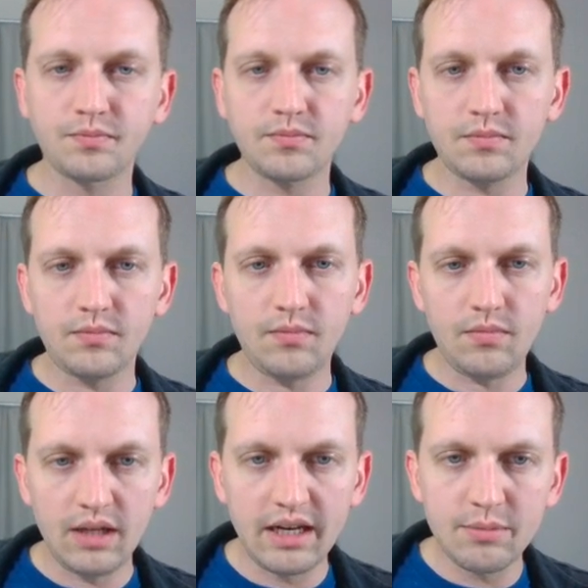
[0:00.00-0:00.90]
And I'm
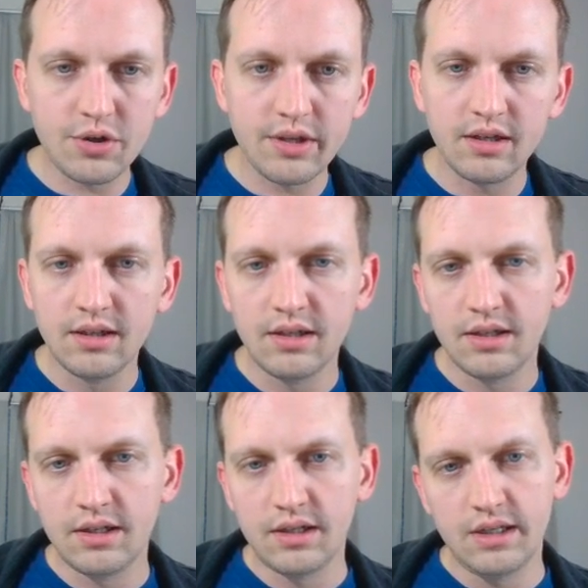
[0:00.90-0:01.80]
sure that,
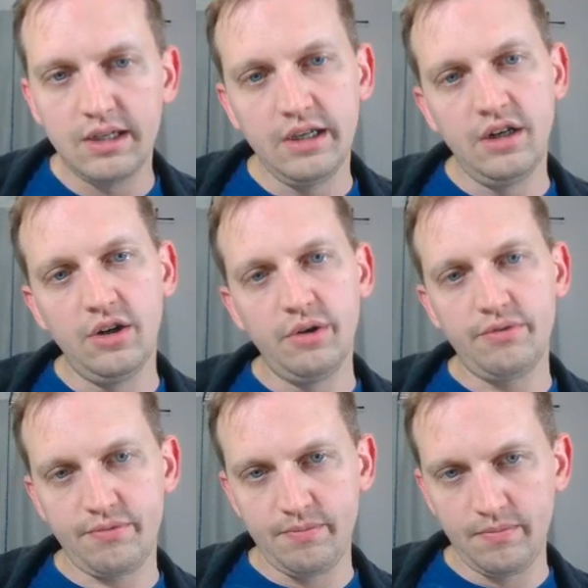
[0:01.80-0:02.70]
you know, if
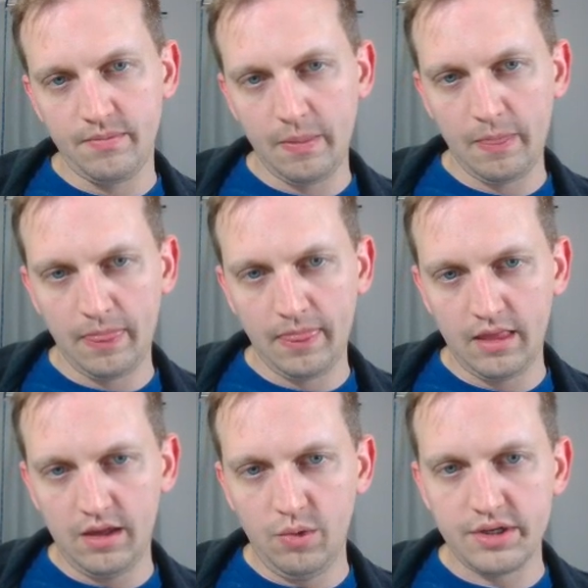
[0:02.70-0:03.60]
you were to
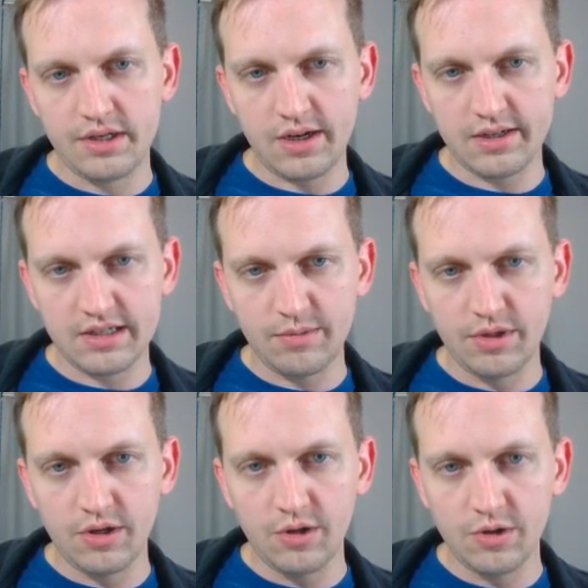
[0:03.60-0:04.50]
talk to some of
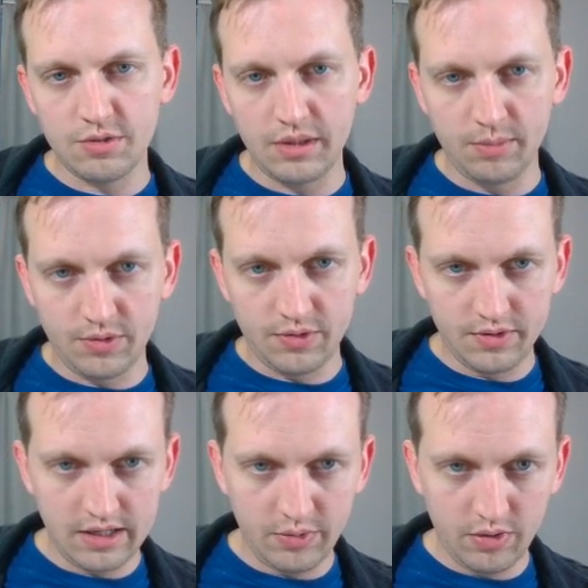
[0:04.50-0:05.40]
those people, they'd